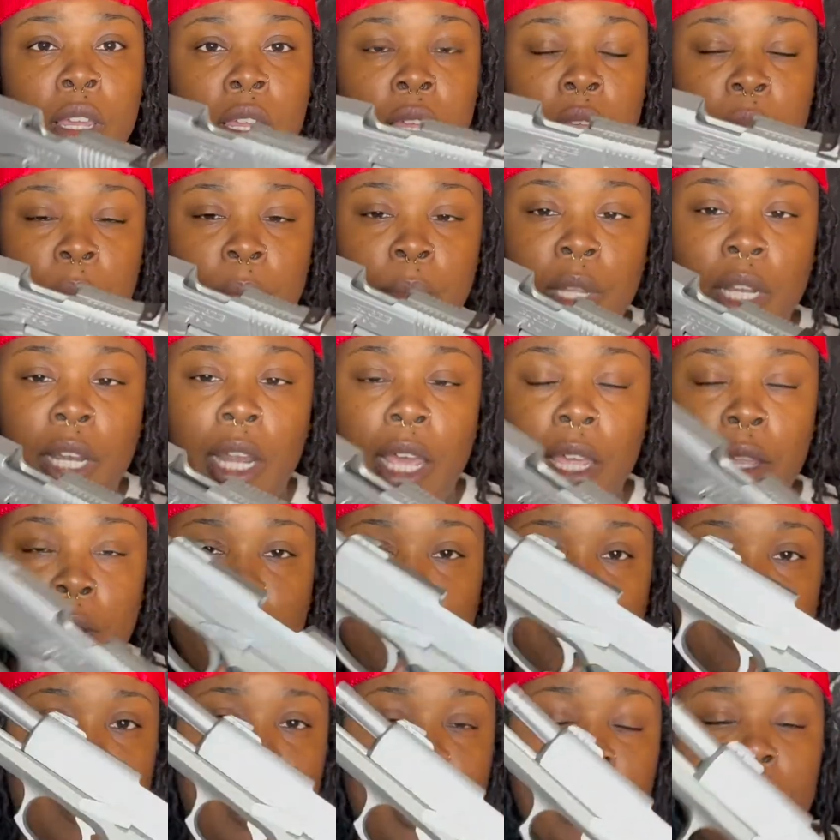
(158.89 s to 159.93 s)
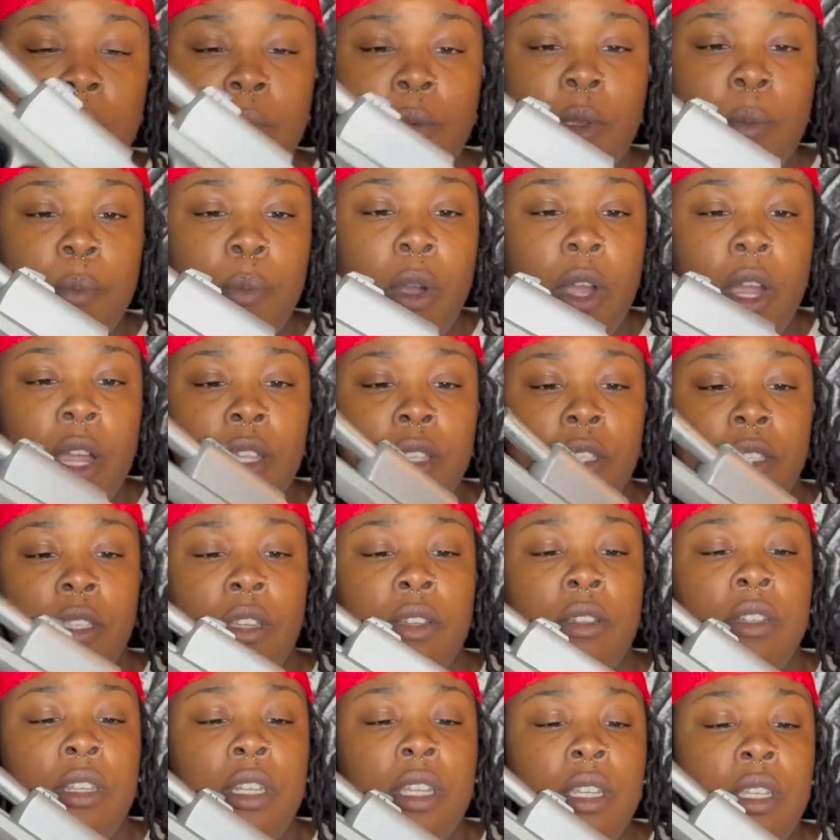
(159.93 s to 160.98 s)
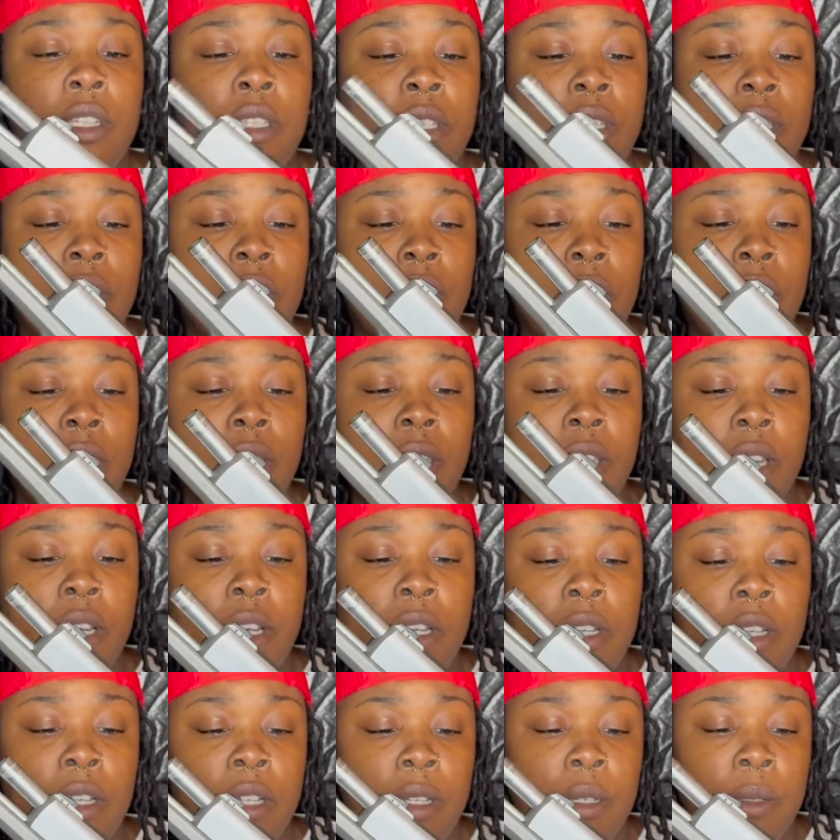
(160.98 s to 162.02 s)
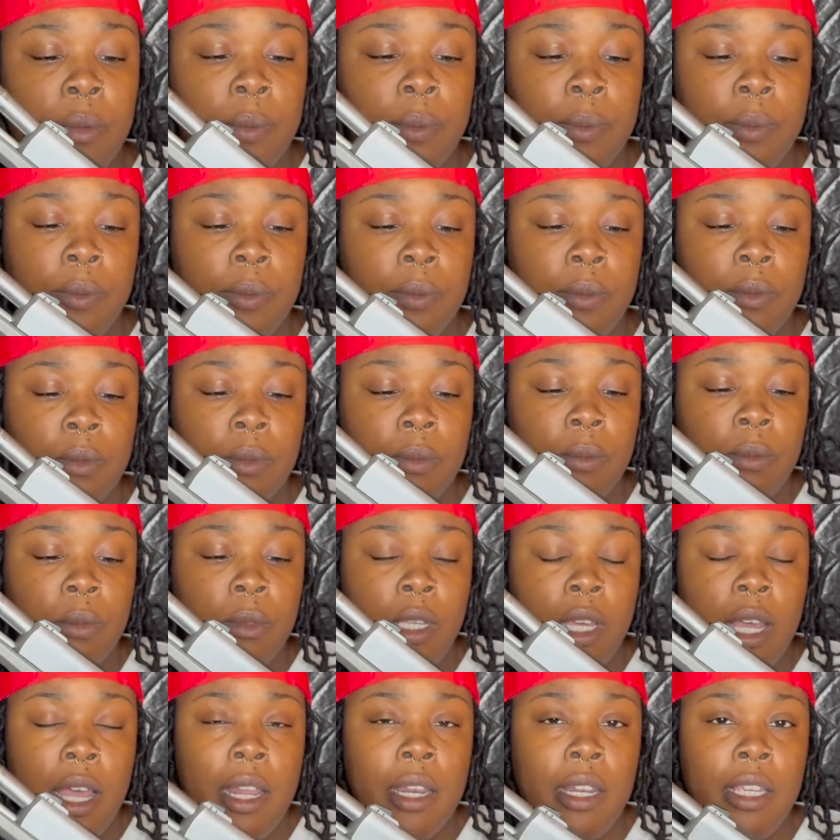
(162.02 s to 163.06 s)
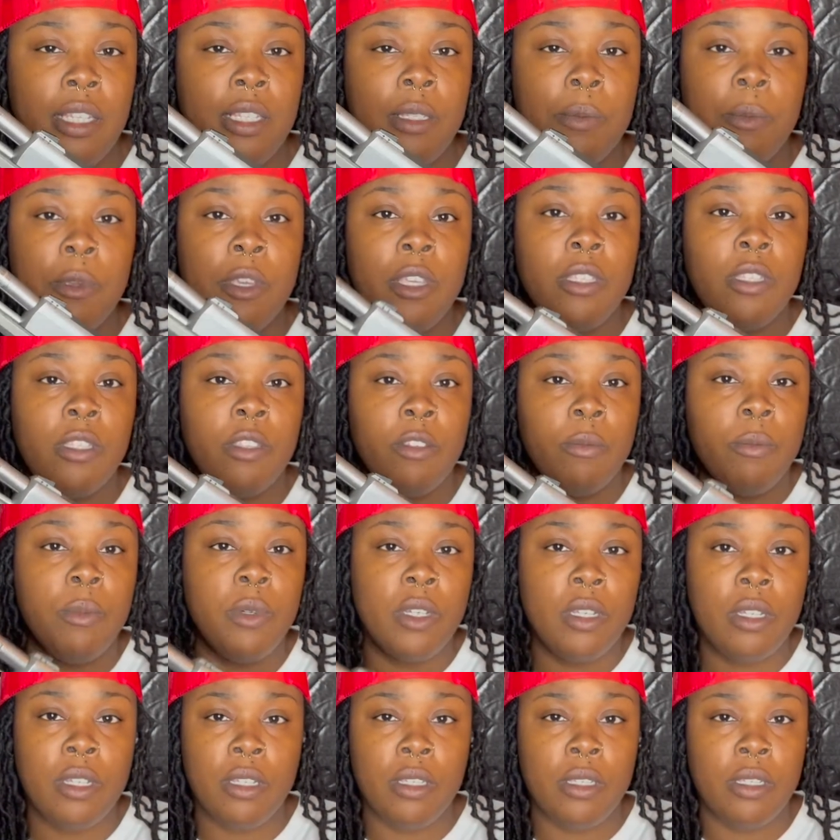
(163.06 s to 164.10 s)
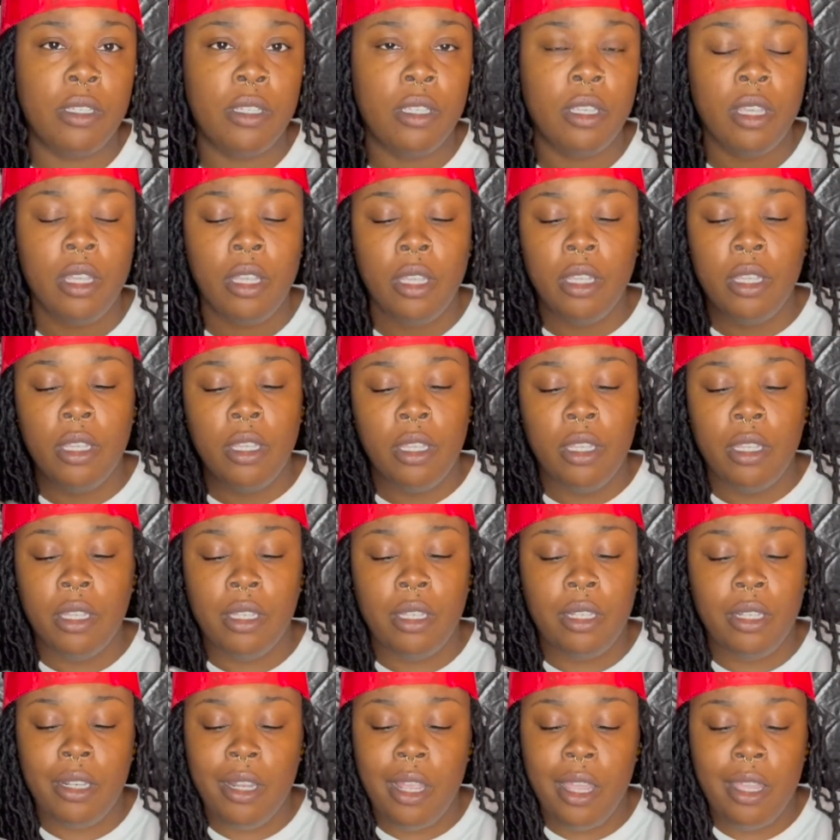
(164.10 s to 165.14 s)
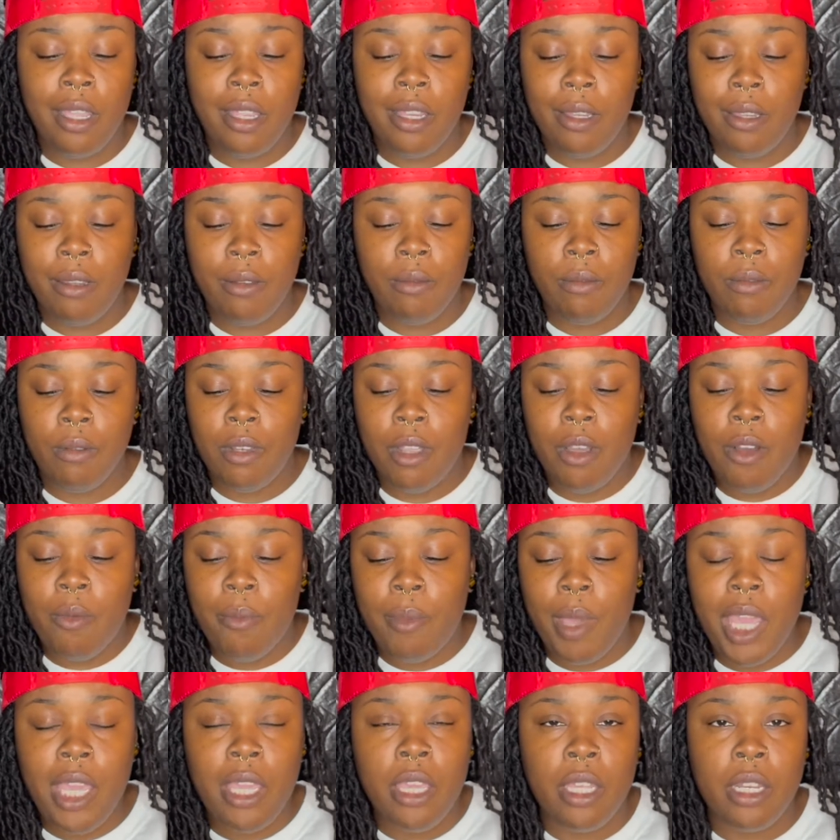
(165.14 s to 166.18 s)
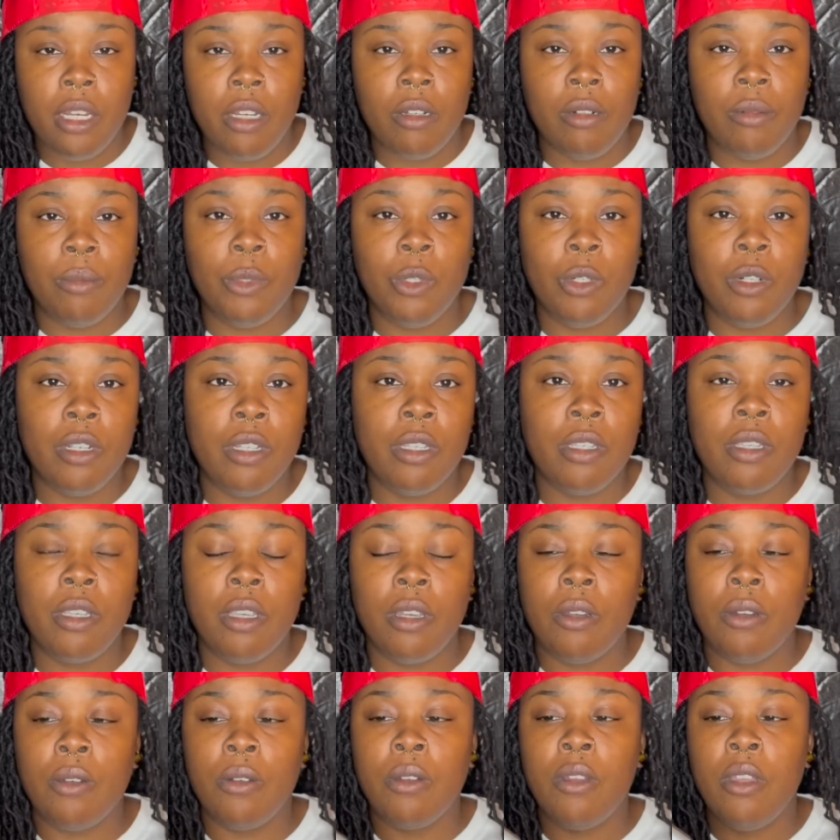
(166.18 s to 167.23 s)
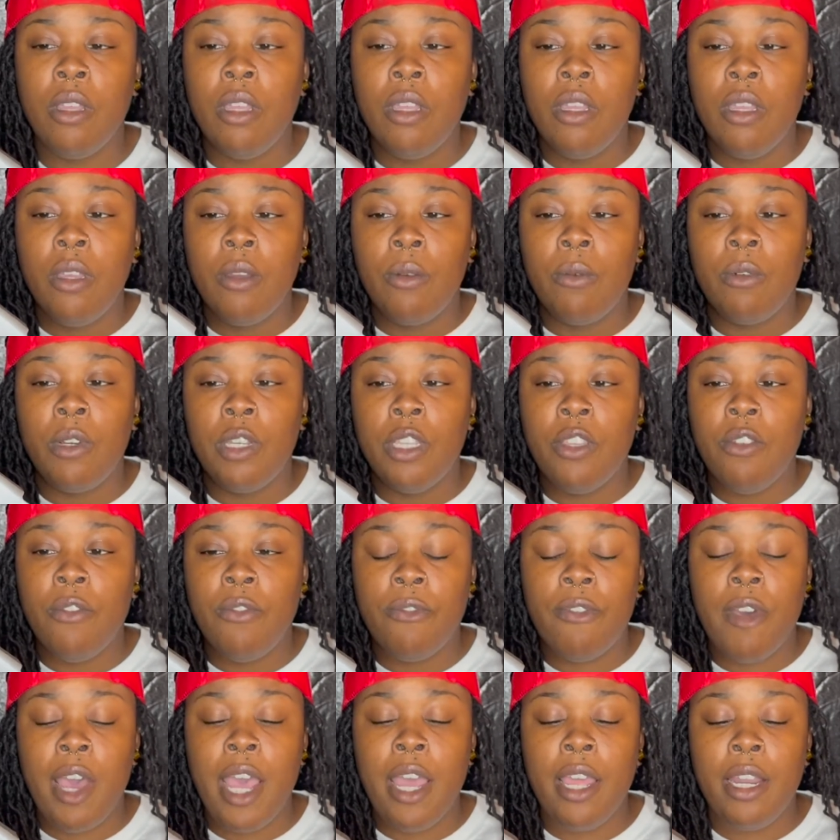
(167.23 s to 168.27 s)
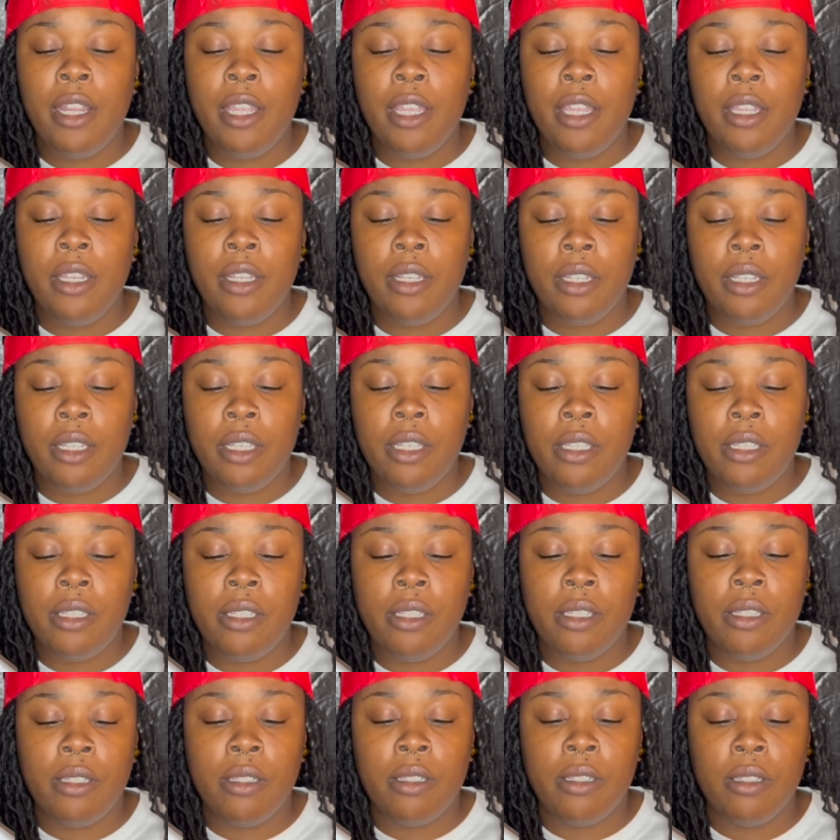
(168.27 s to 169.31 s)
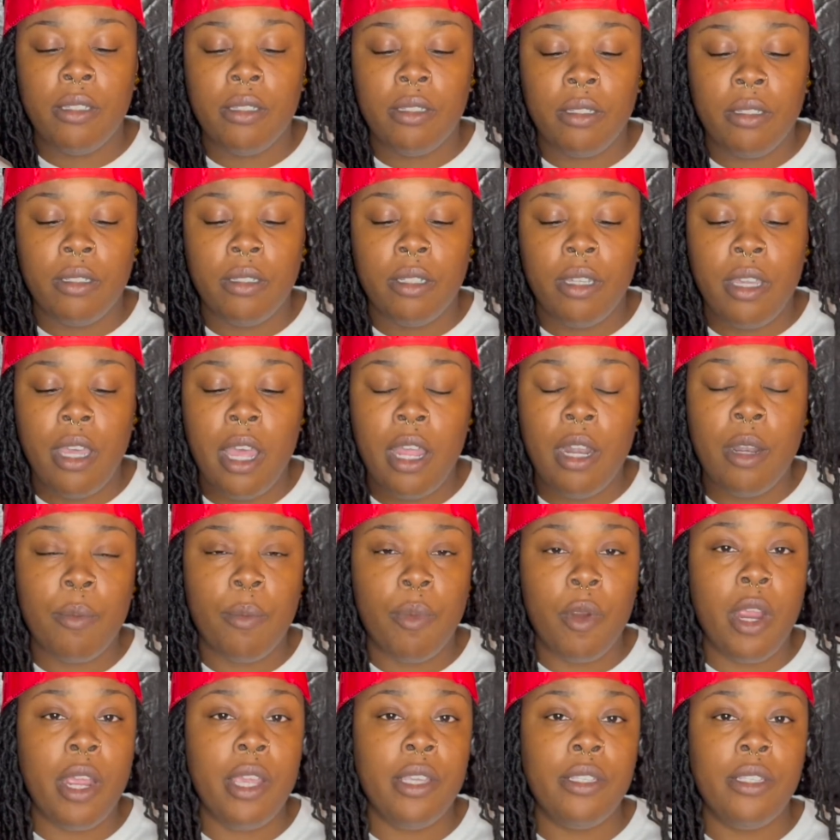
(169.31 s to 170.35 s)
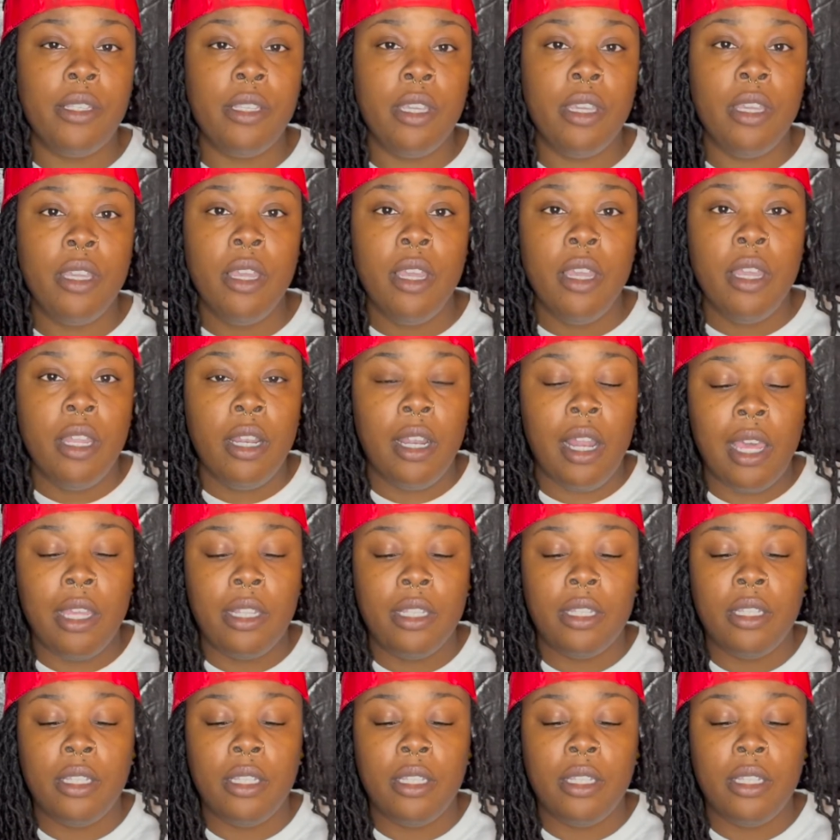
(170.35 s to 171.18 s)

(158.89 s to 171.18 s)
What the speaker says: but like replacement parts on this is kind of expensive because they don't make it no more. So when you find it, it's kind of pricey. Like